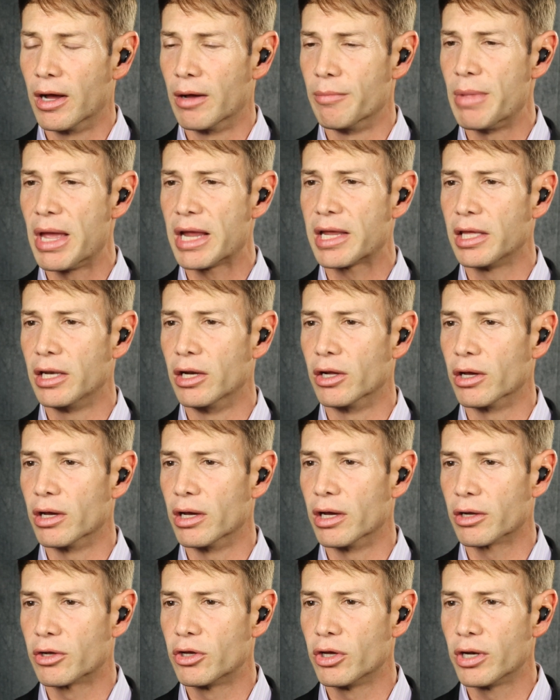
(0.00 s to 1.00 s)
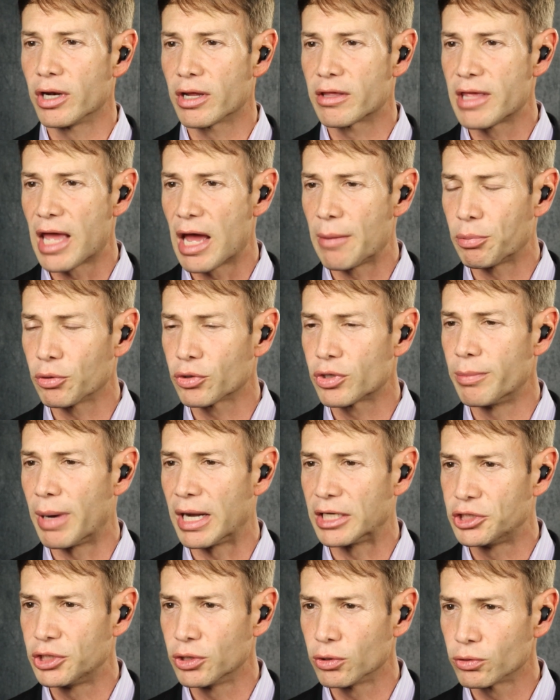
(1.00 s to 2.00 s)
making a good example to
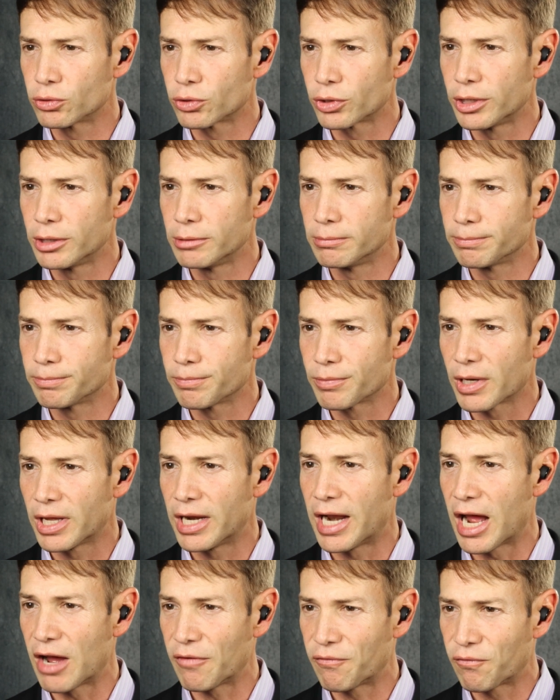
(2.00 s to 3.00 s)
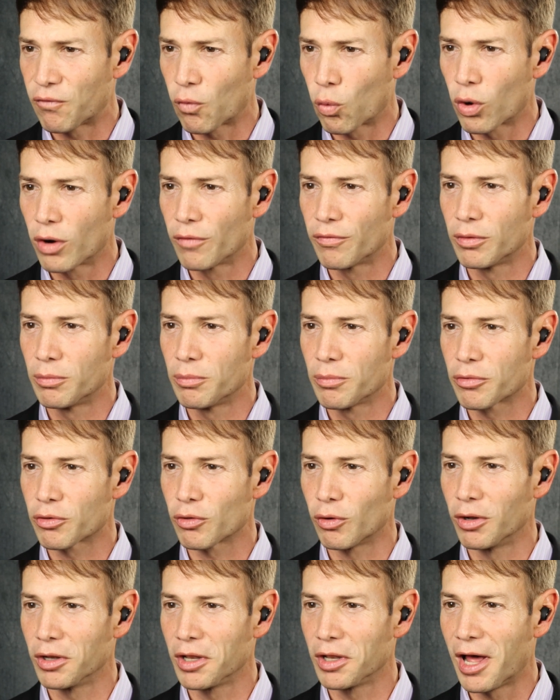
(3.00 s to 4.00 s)
my children, and I have four of them,
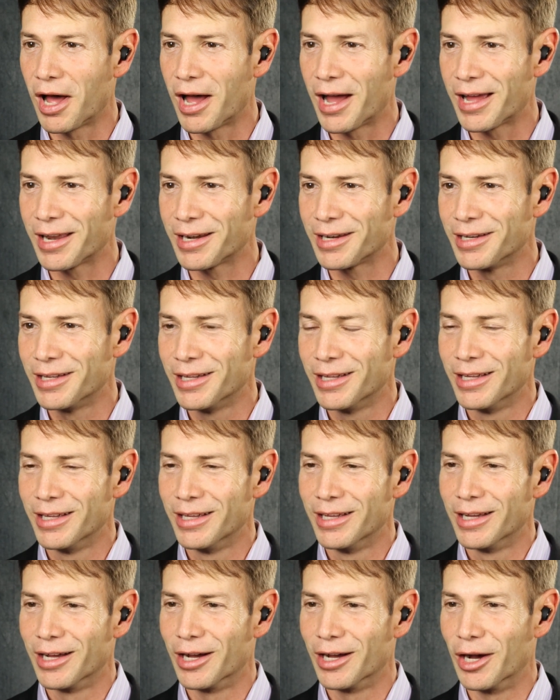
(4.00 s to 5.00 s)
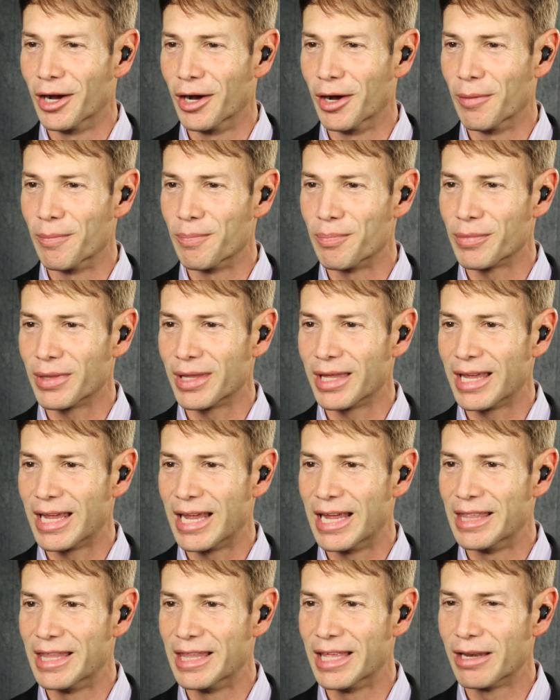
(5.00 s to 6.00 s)
so a lot. And
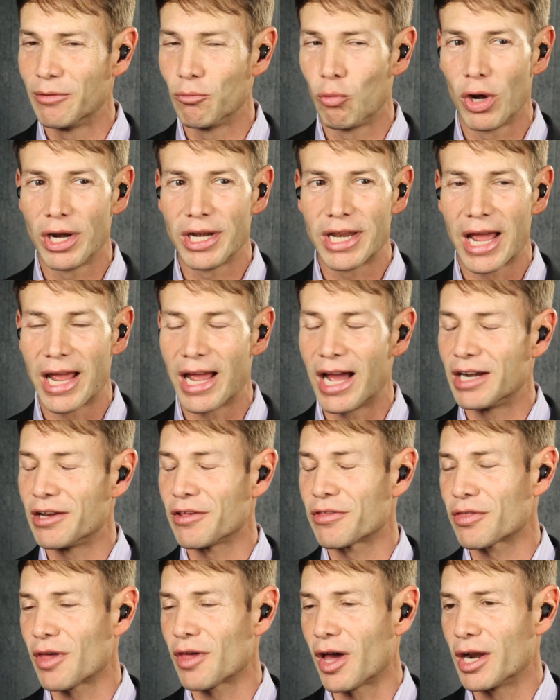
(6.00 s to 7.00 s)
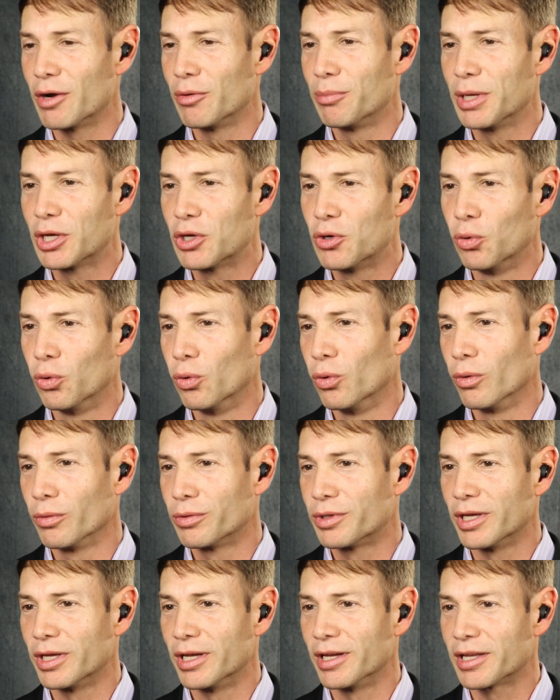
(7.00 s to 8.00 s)
then one day I just thought it would be
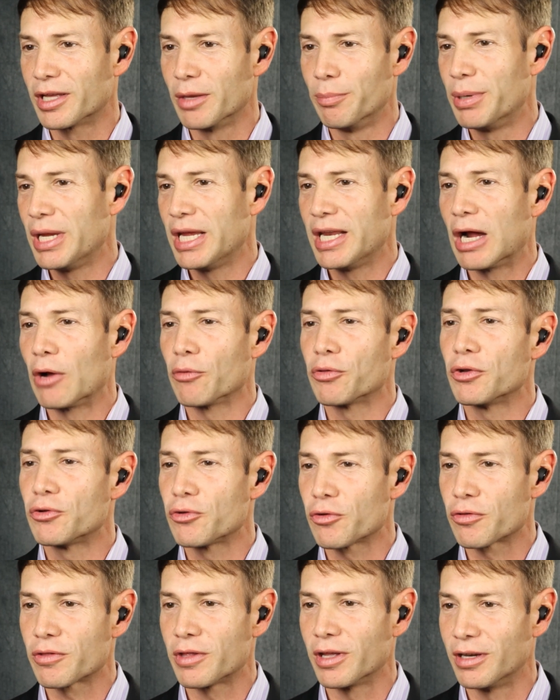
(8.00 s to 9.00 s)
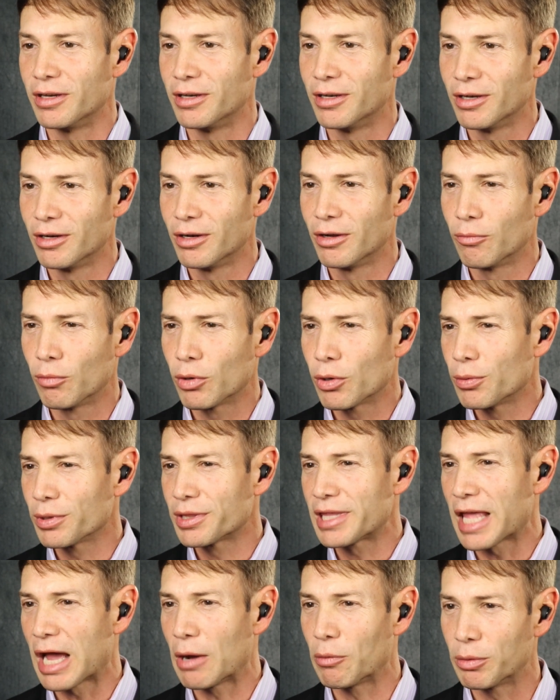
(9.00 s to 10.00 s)
cool to compete. I was interested. Wonder
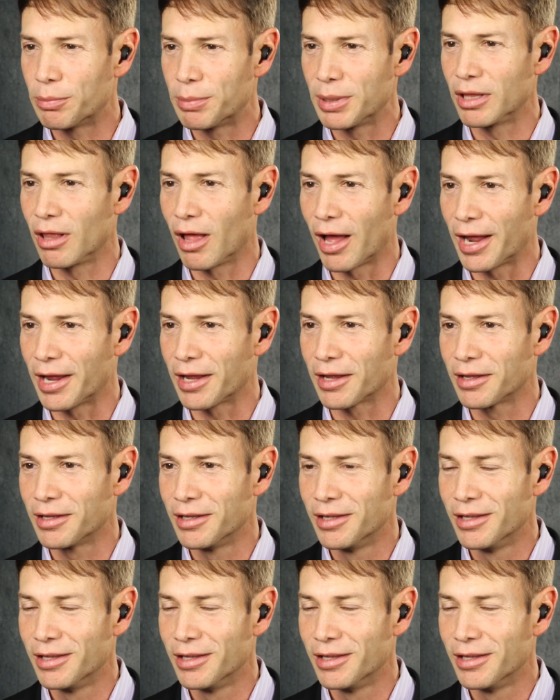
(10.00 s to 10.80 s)
what that would be like.